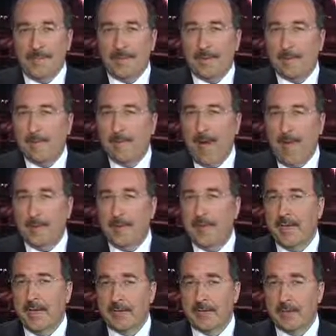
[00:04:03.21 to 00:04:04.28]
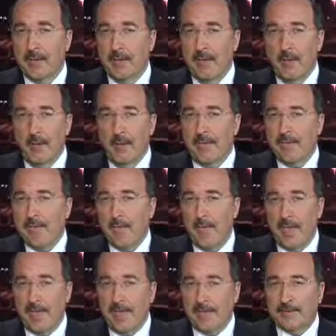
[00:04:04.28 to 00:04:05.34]
But the problem is,
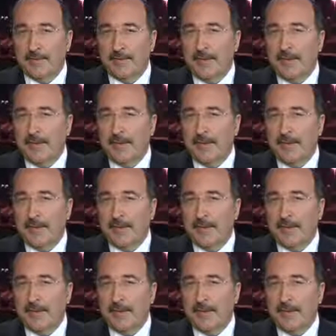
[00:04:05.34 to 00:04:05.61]
within weeks,